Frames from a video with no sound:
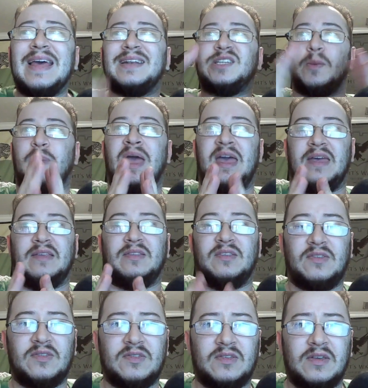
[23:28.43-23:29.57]

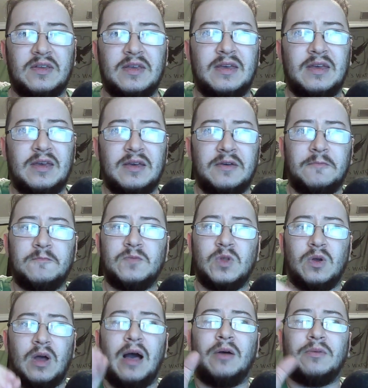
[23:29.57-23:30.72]
depends.
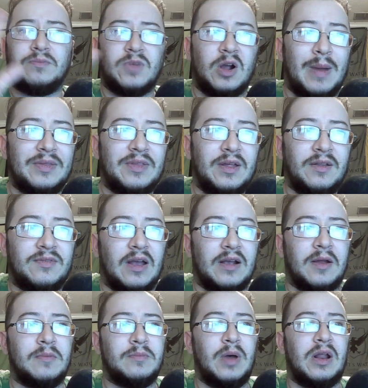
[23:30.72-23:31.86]
I'll talk about that in a
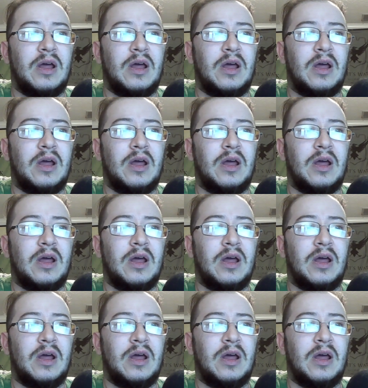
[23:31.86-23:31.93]
second. But,